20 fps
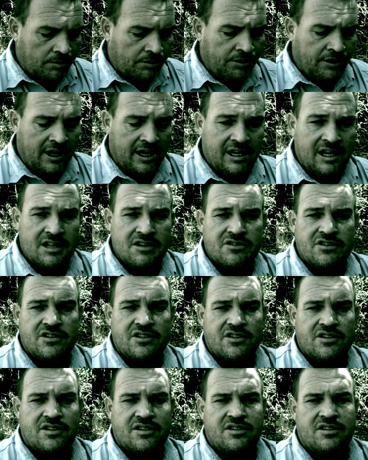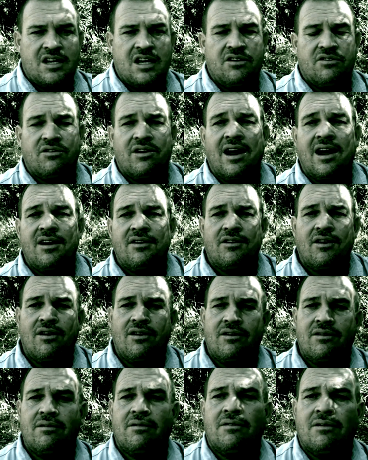They get sent around
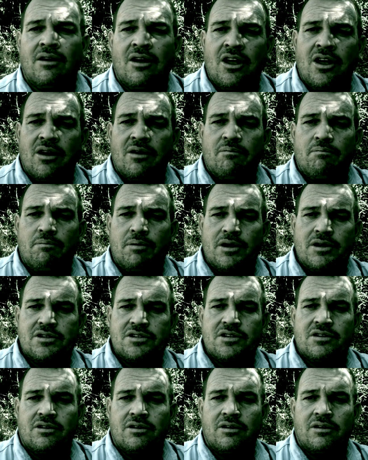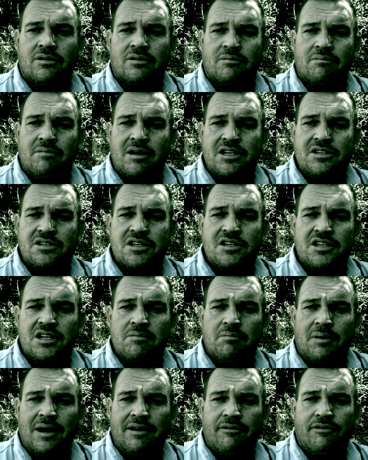on personal
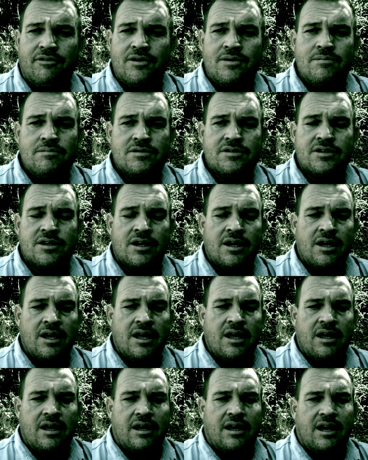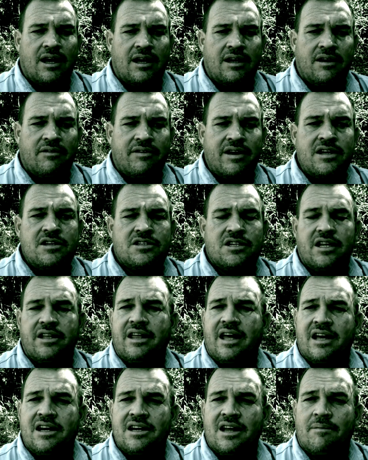messaging platforms, and eventually
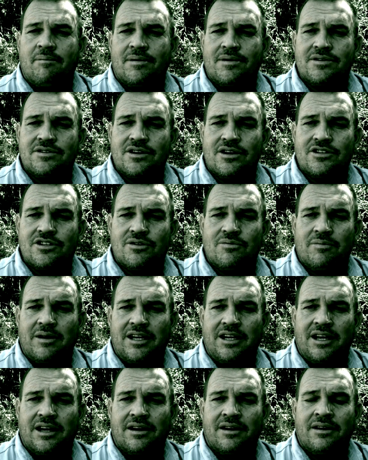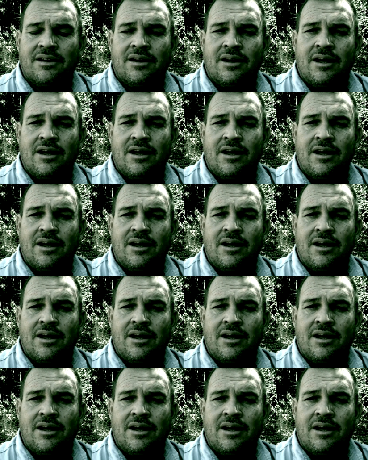they end up on social media.